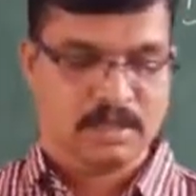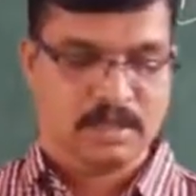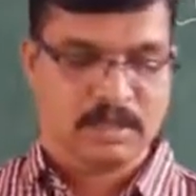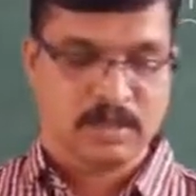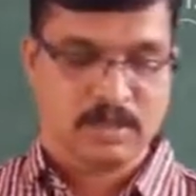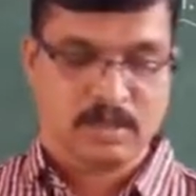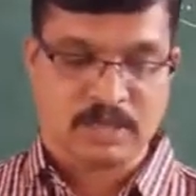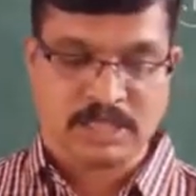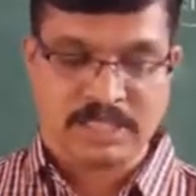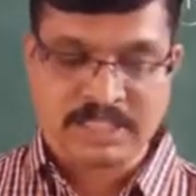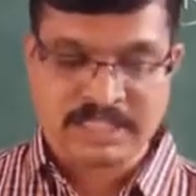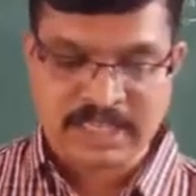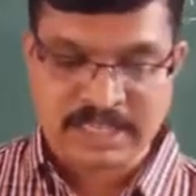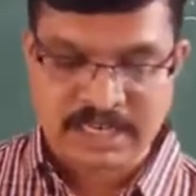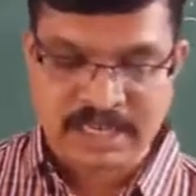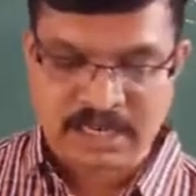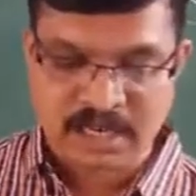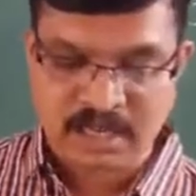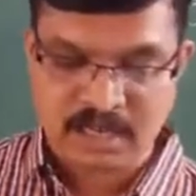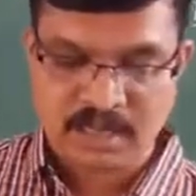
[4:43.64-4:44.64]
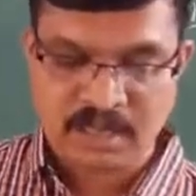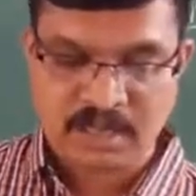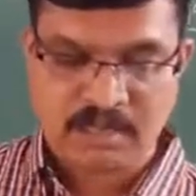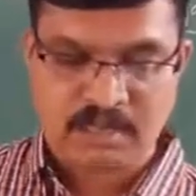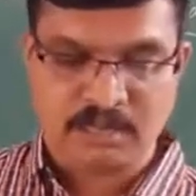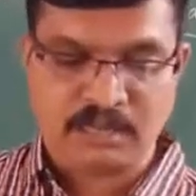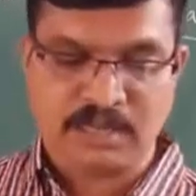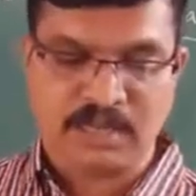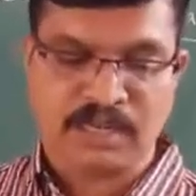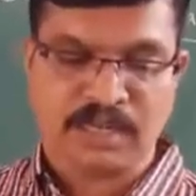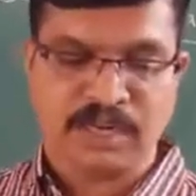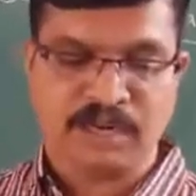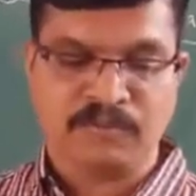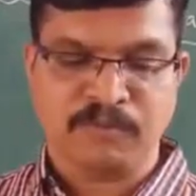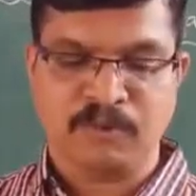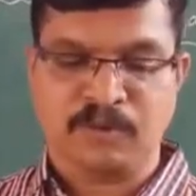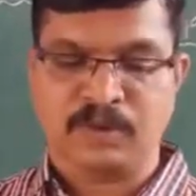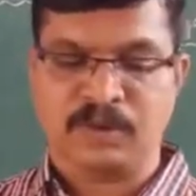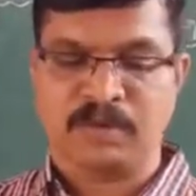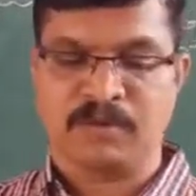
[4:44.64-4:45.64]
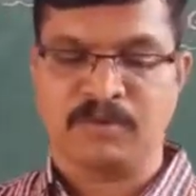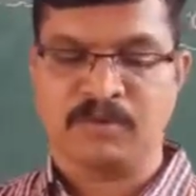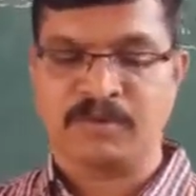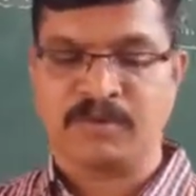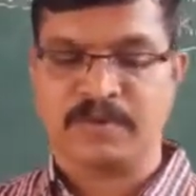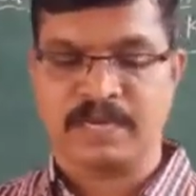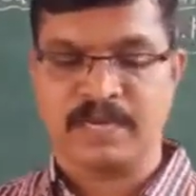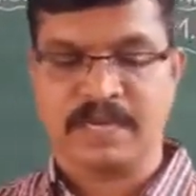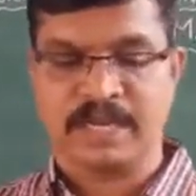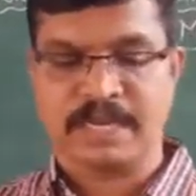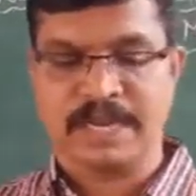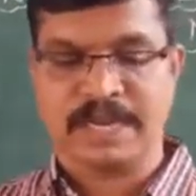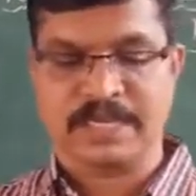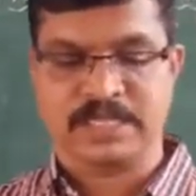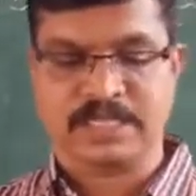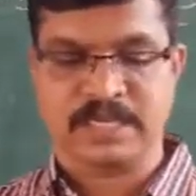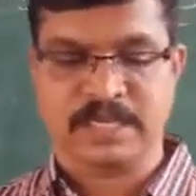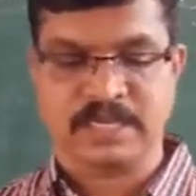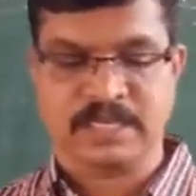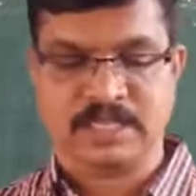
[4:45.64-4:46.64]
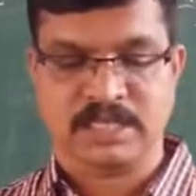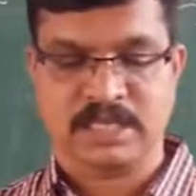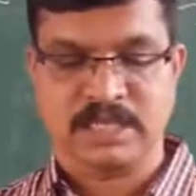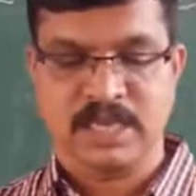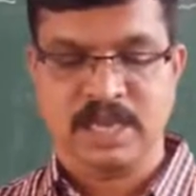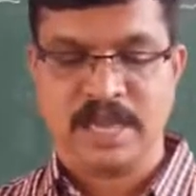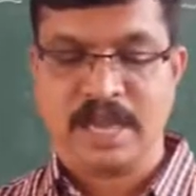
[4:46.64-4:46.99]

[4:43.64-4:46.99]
to consider many of our everyday actions